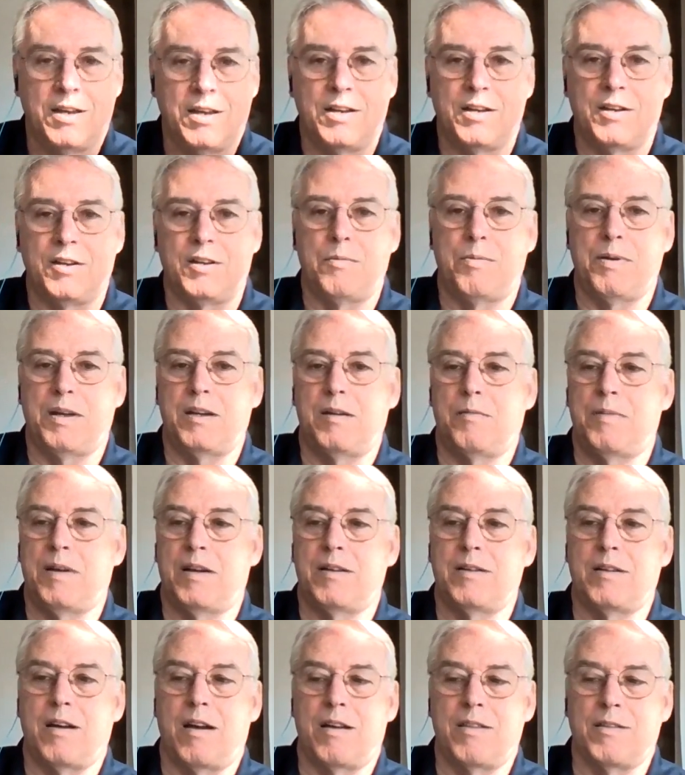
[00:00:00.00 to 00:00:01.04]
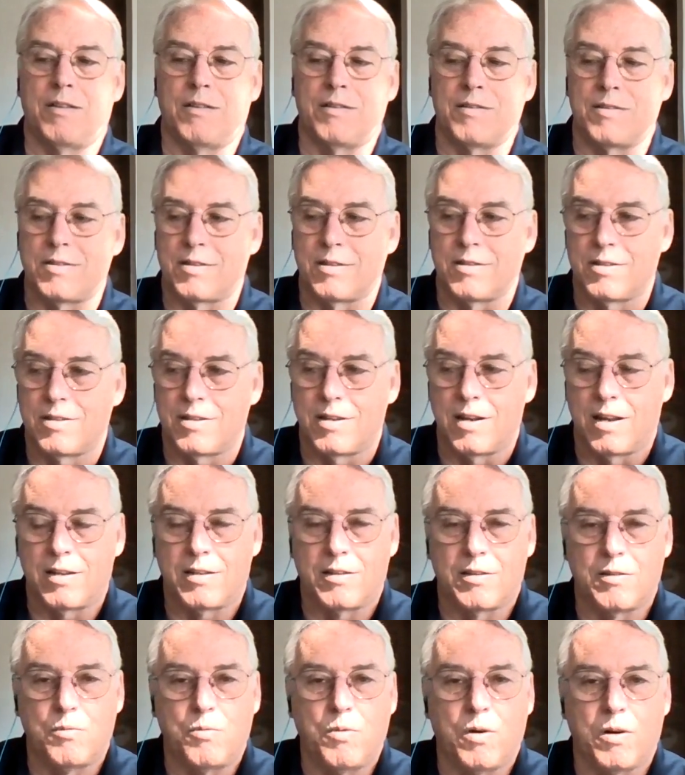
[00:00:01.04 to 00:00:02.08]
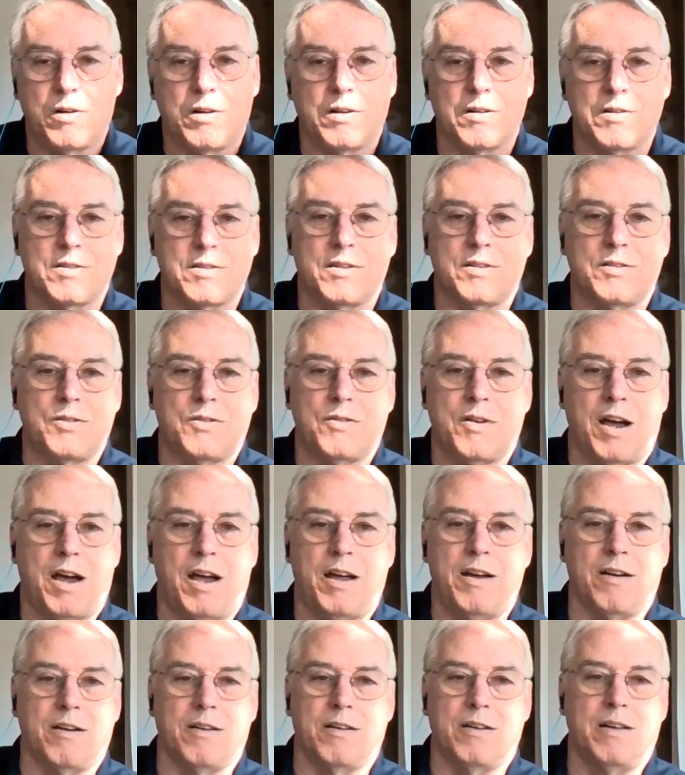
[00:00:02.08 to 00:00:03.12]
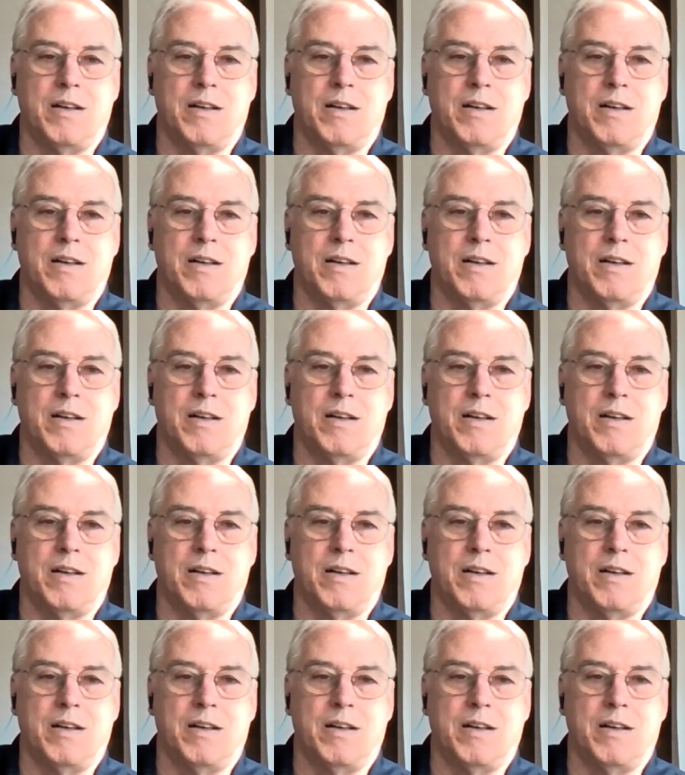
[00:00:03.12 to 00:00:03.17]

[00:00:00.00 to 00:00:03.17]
You depend upon others as like the workers that you hire.